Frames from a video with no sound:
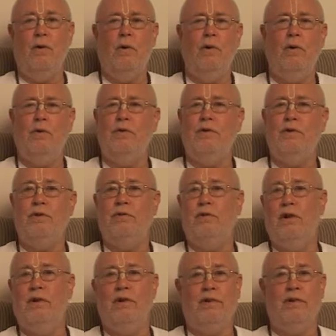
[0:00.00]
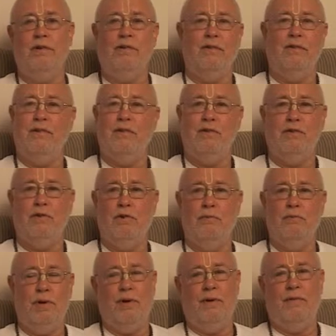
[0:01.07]
oh, this is very
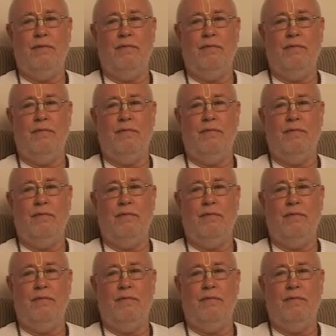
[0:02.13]
disturbing,